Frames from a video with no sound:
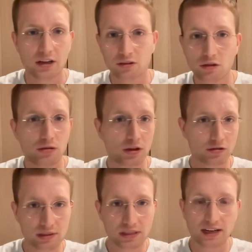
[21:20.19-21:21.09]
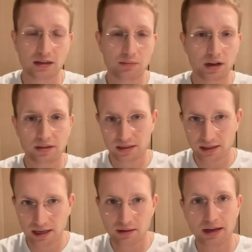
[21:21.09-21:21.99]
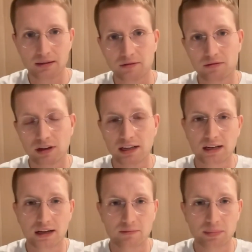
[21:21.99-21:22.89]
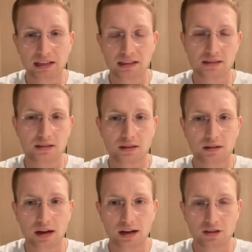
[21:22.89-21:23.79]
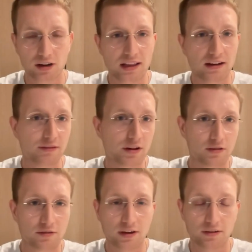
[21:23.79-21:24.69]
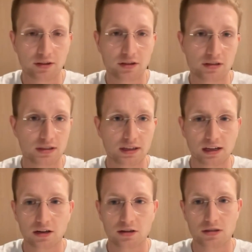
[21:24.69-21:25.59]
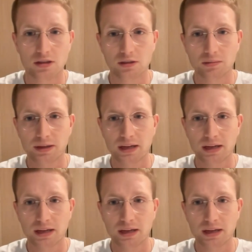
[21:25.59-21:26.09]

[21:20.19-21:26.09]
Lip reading: to those recycling partners and really kind of begin to create that flow of goods and close the loop.